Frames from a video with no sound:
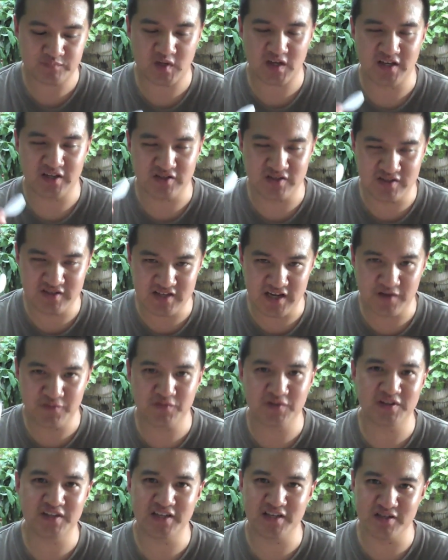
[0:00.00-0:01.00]
It
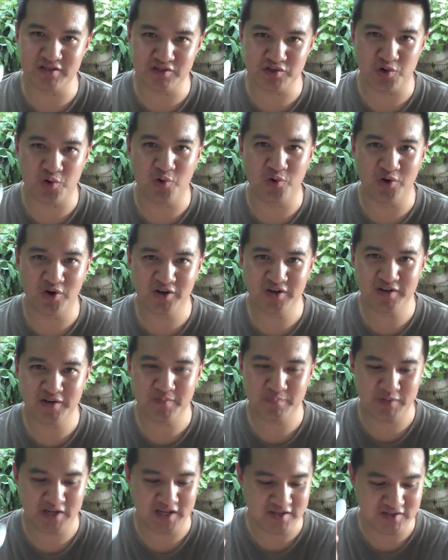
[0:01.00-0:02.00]
definitely is corn,
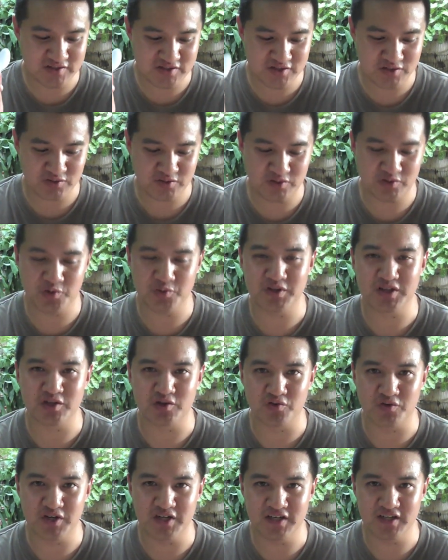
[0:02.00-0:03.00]
but I still don't know what the
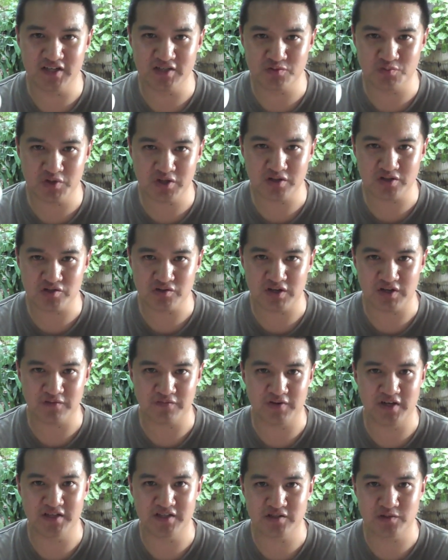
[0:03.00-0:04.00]
green is. We're gonna try to
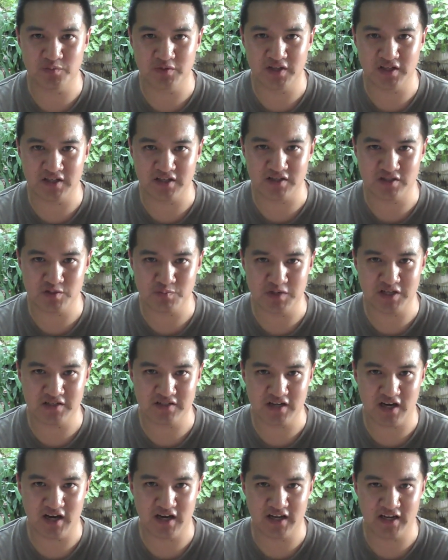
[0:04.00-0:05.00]
find someone that can speak
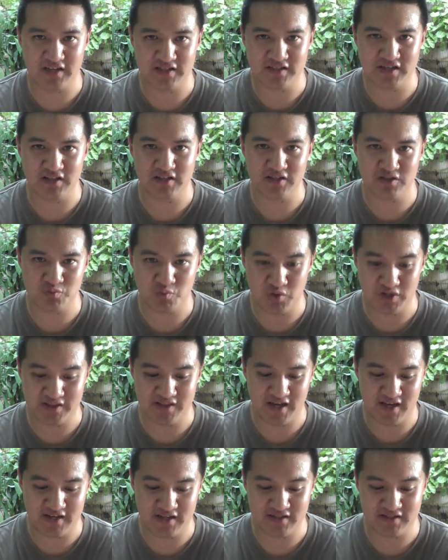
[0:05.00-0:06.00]
Thai and tell us what
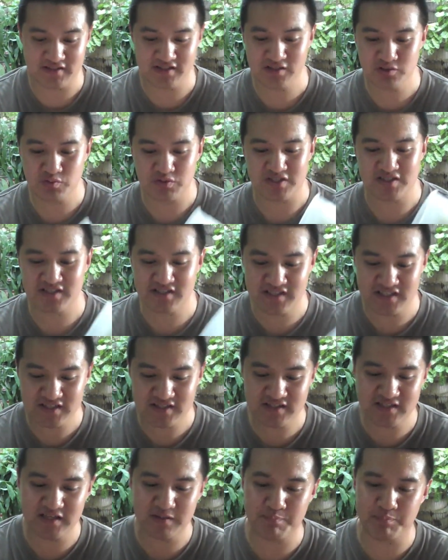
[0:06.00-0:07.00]
that is. This was
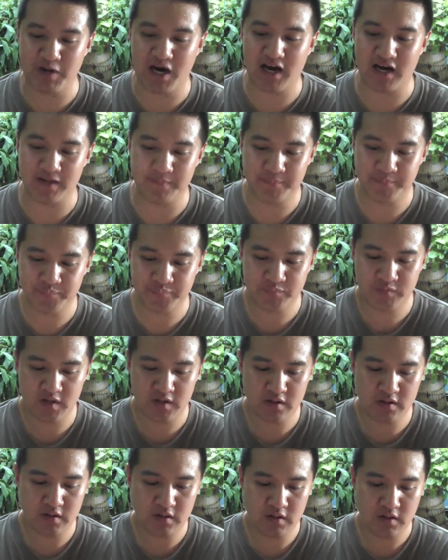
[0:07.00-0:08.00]
60 baht
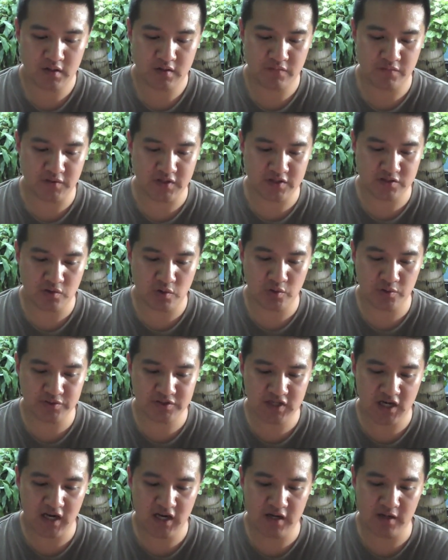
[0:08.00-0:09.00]
for this whole
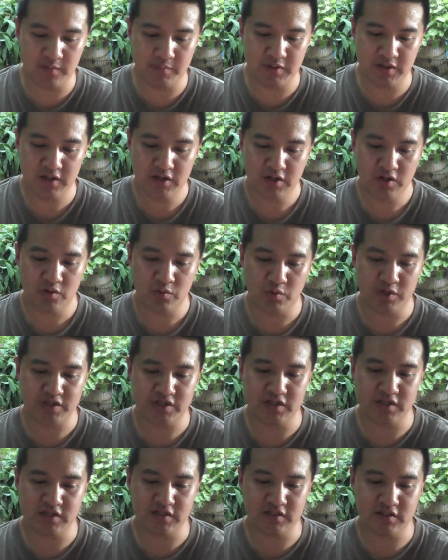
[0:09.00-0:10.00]
tub, which
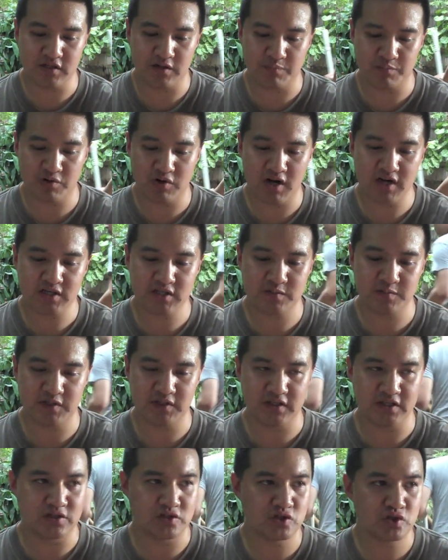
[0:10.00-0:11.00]
is
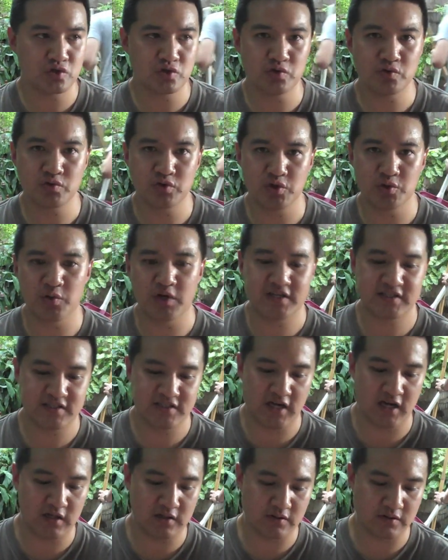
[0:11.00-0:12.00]
approximately two US
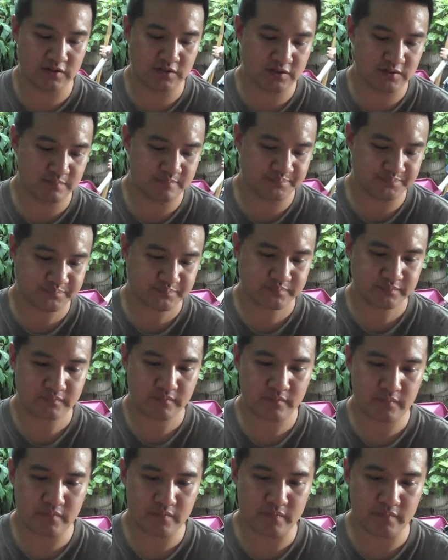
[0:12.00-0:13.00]

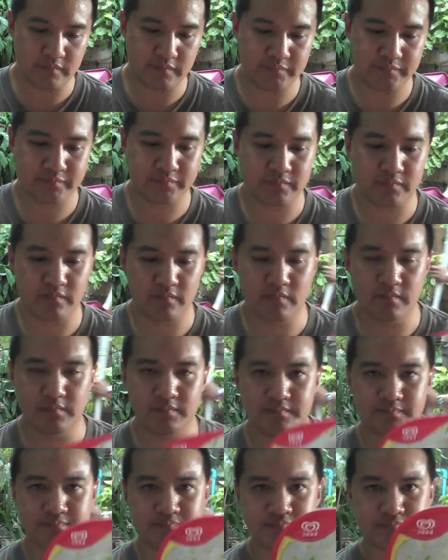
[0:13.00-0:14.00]
dollars
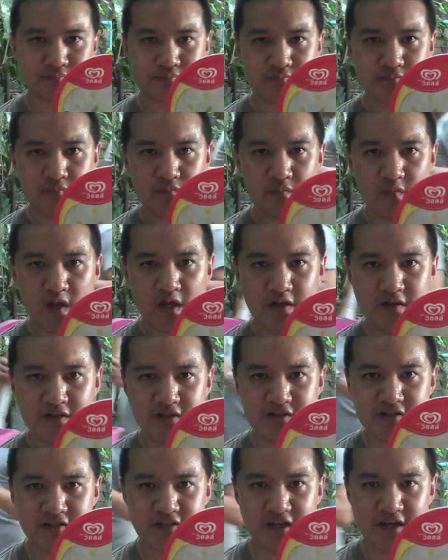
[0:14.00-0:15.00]

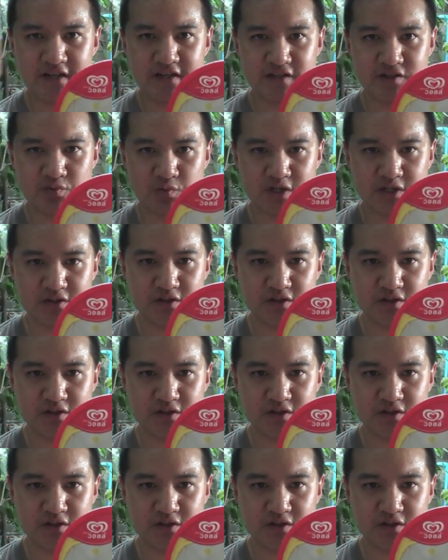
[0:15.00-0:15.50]
this is, again is what it